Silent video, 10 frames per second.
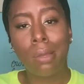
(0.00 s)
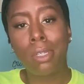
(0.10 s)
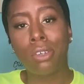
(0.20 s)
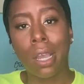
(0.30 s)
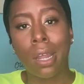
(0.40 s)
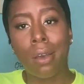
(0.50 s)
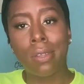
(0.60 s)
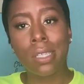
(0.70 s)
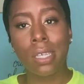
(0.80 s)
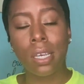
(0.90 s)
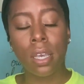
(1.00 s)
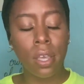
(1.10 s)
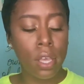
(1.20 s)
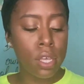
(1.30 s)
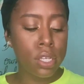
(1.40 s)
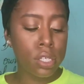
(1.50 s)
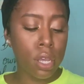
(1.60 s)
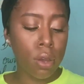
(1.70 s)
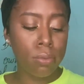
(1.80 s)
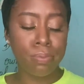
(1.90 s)
try it out and see.
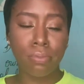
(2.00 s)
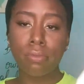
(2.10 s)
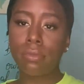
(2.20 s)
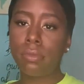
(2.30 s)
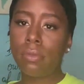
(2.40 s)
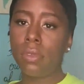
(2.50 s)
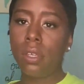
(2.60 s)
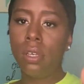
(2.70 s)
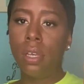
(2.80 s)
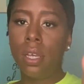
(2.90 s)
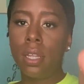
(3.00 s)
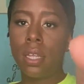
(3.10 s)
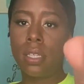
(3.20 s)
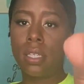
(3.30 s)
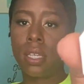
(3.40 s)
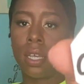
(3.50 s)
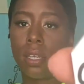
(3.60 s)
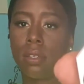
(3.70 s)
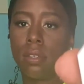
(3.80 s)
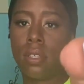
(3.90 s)
So this is
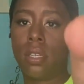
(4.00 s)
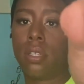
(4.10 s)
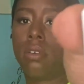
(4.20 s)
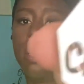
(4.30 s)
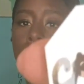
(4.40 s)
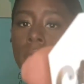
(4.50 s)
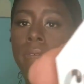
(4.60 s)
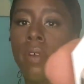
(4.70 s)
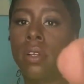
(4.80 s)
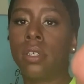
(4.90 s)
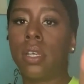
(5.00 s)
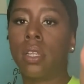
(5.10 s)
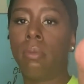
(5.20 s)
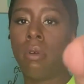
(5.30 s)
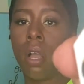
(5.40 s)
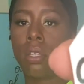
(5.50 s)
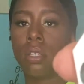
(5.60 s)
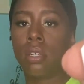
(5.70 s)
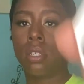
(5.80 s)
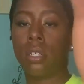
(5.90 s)
it. This is cream on the front, just like the
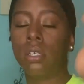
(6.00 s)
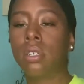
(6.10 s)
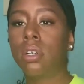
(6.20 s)
bronzer.